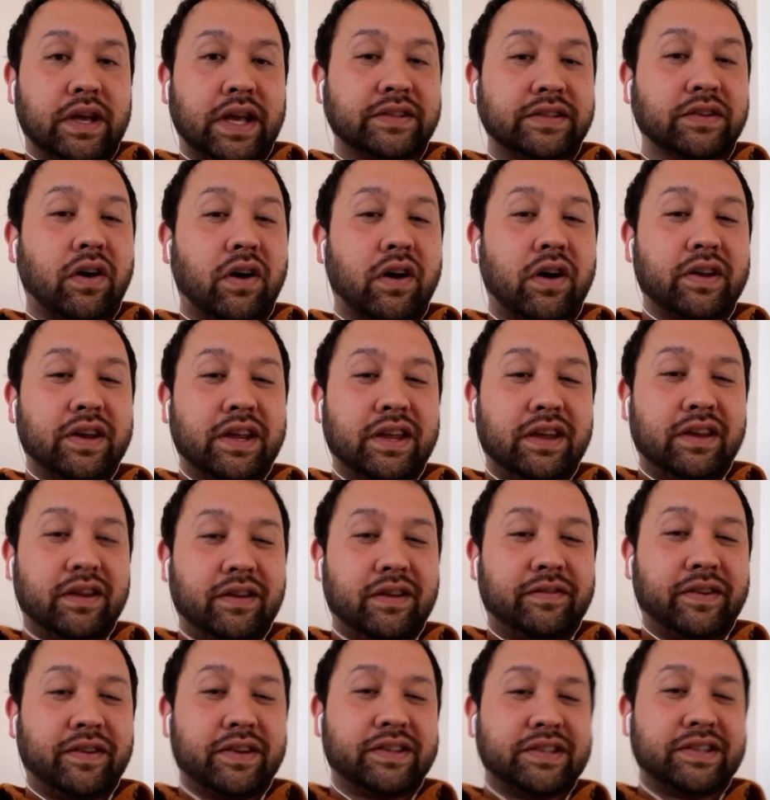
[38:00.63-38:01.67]
It's hot
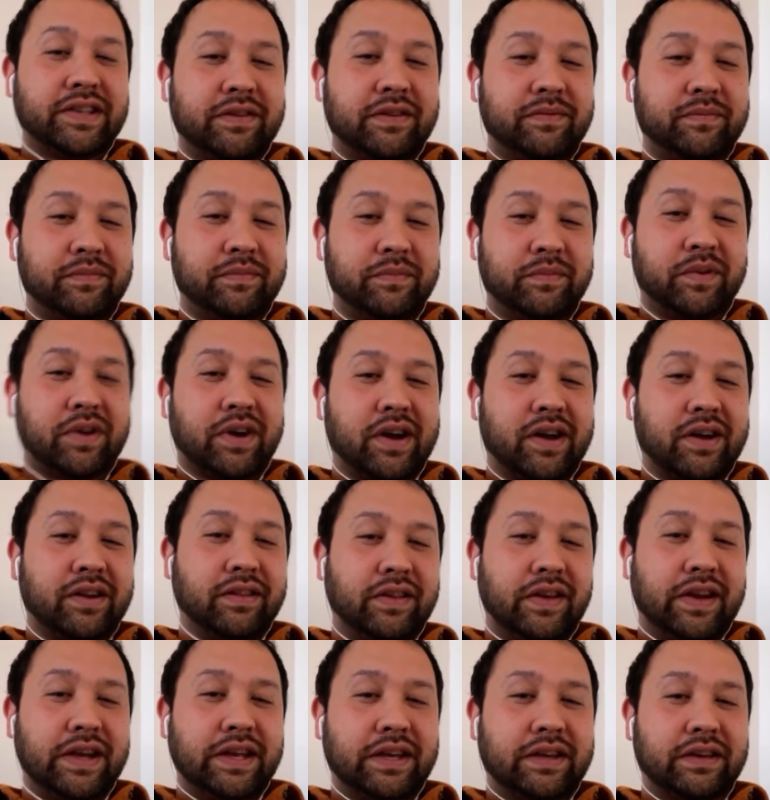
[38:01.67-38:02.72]
here. If I seem kind
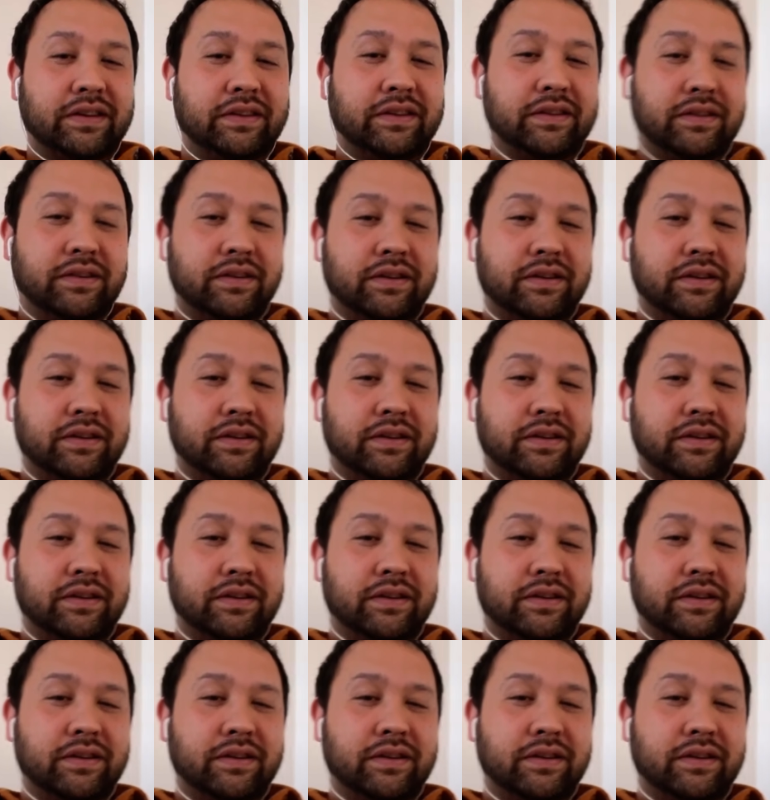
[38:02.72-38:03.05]
of like...